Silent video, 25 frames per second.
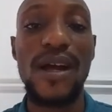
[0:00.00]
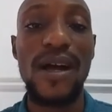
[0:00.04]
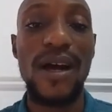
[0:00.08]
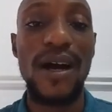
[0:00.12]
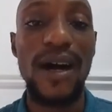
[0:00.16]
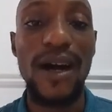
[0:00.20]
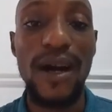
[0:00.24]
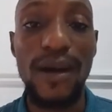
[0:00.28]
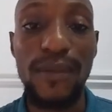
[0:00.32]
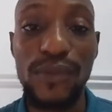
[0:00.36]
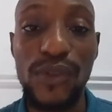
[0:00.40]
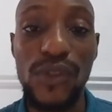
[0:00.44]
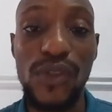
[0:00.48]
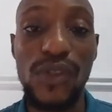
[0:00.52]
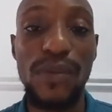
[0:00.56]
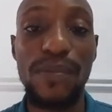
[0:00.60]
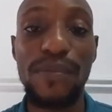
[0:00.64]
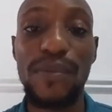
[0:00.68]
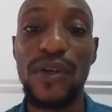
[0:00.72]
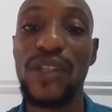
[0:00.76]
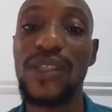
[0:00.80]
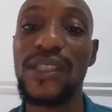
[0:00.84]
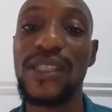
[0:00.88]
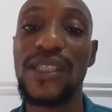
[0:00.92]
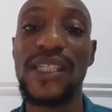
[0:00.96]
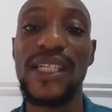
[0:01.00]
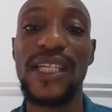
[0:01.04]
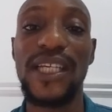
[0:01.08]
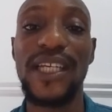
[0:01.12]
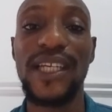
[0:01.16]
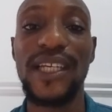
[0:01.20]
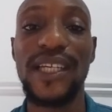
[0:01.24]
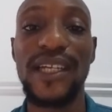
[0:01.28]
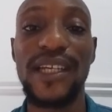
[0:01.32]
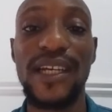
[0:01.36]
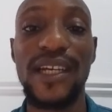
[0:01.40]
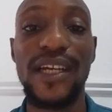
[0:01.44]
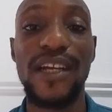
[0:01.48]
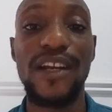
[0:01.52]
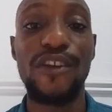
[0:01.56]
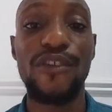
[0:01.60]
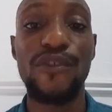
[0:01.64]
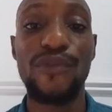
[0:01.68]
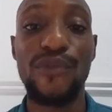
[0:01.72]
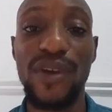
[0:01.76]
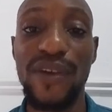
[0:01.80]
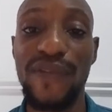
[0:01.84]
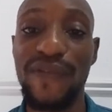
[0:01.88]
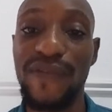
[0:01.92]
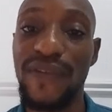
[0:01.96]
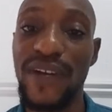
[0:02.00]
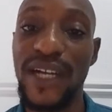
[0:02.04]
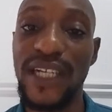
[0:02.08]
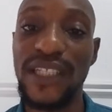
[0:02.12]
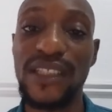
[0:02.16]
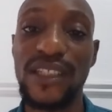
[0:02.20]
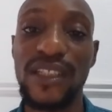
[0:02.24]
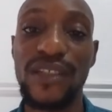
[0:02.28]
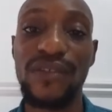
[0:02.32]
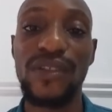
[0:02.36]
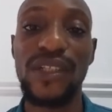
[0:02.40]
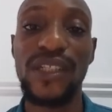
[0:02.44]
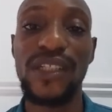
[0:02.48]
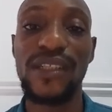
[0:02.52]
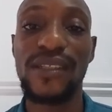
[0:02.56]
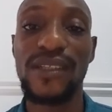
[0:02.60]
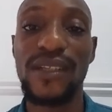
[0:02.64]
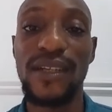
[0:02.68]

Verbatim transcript: um, support the refinery's